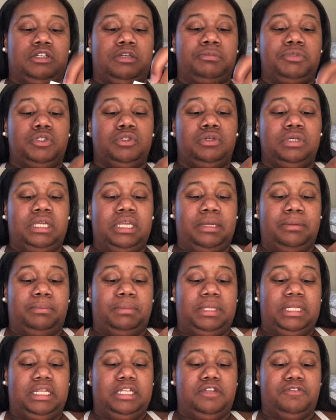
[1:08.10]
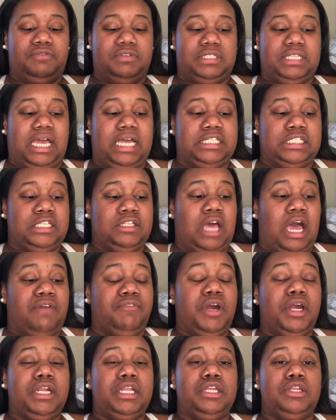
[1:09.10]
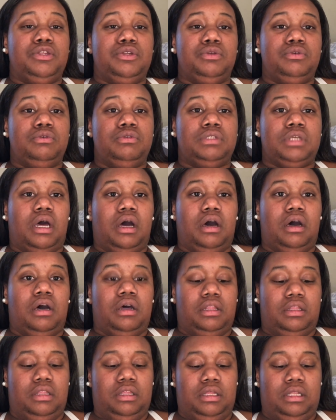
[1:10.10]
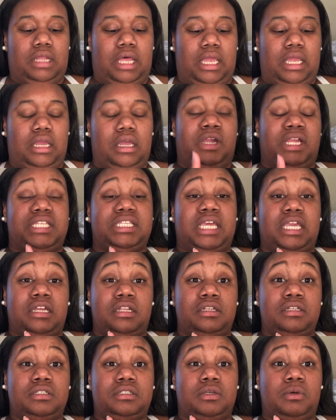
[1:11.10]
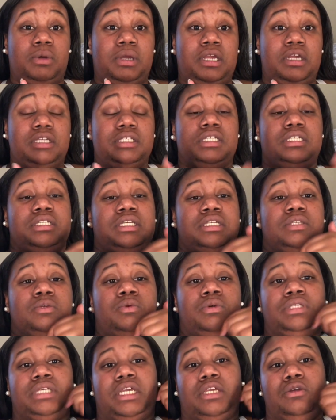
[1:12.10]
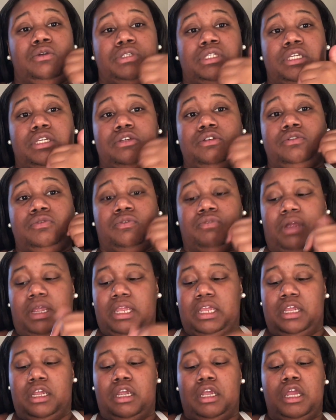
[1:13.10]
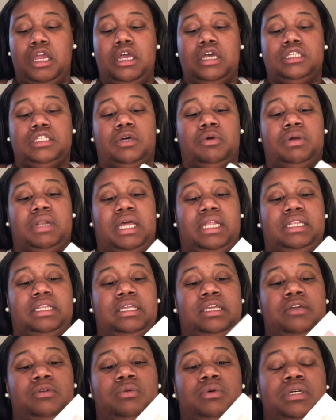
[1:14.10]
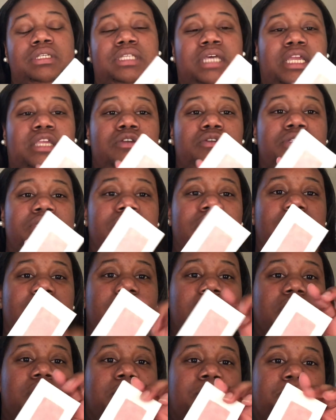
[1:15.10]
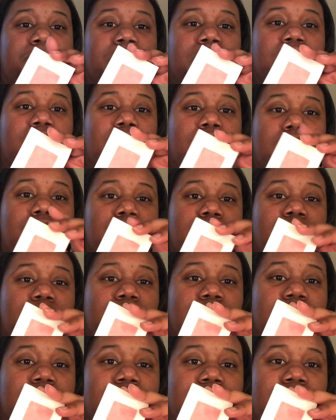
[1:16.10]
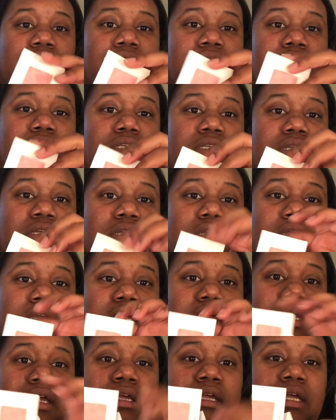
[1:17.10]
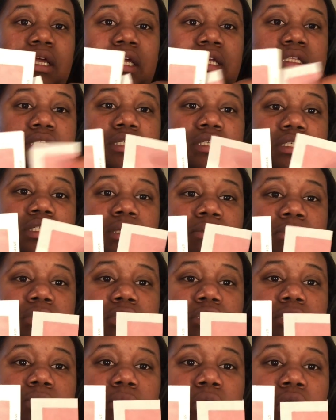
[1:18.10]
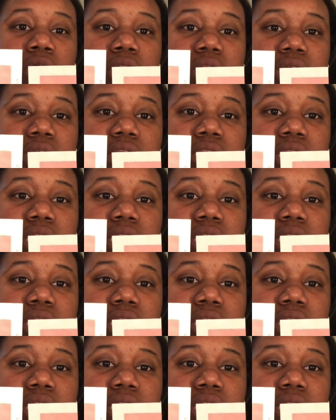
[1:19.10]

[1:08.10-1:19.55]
strips, you'll get many different sizes. I've already used all the like rectangular squares because that's the ones I usually use right here. So what I did was I usually cut up the larger ones into something small like